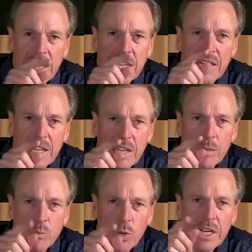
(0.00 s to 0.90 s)
"In
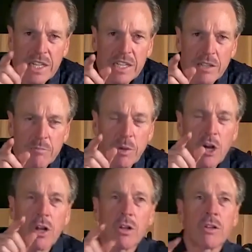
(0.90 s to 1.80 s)
Him we live."
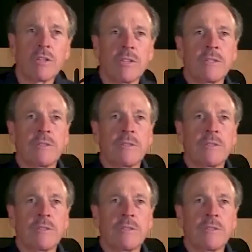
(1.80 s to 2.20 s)
Paul